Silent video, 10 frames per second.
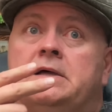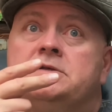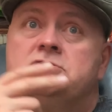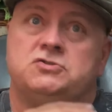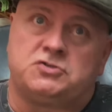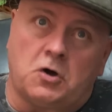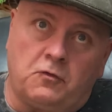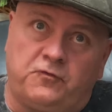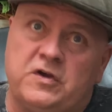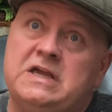
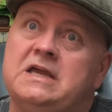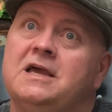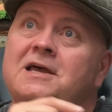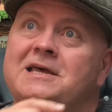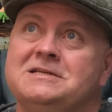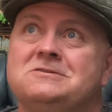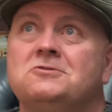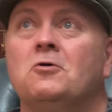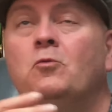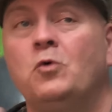Sophie is
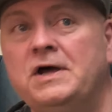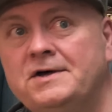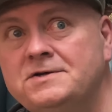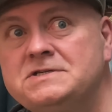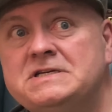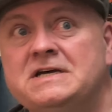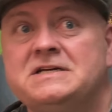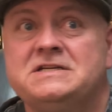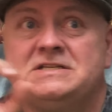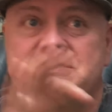the Will's
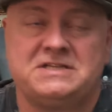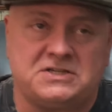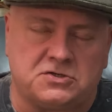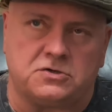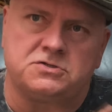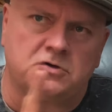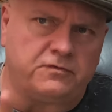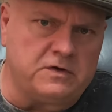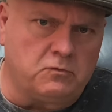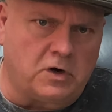sister.
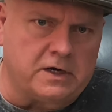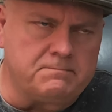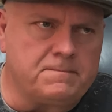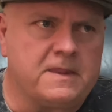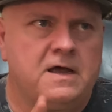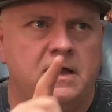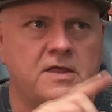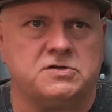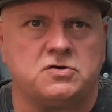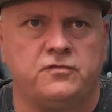Sophie One, and
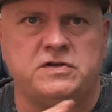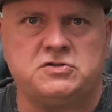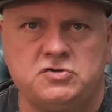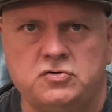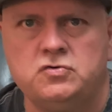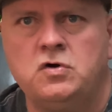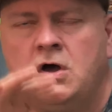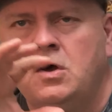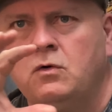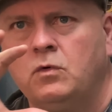then Sophie Two
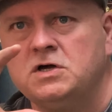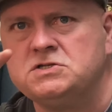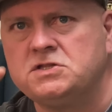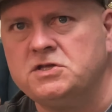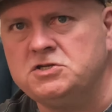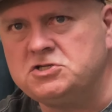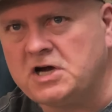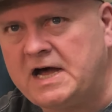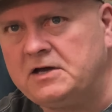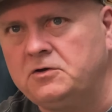was the
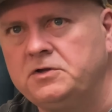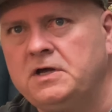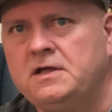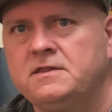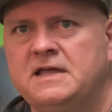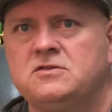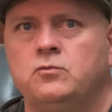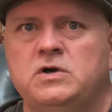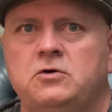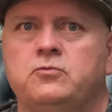child that the
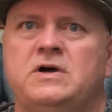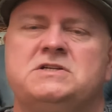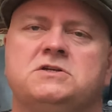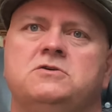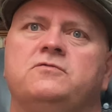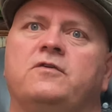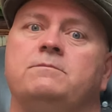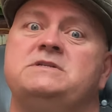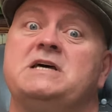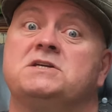Will rescued
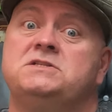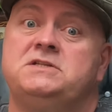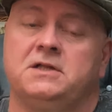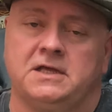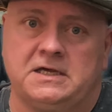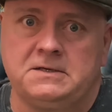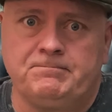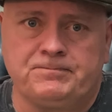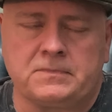from Sextillion